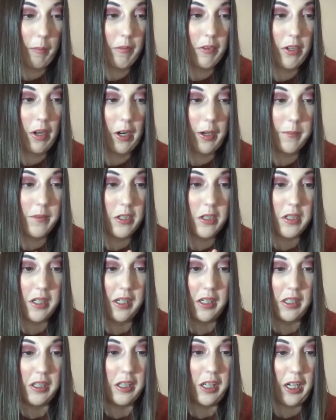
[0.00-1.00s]
Sorry, I'm just
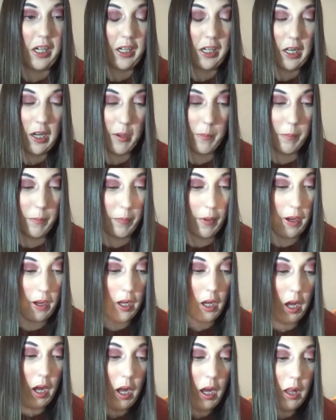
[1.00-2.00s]
like cleaning up.
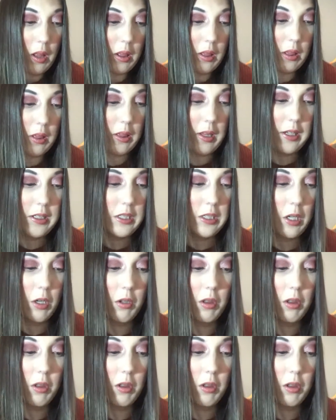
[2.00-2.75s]
But let's go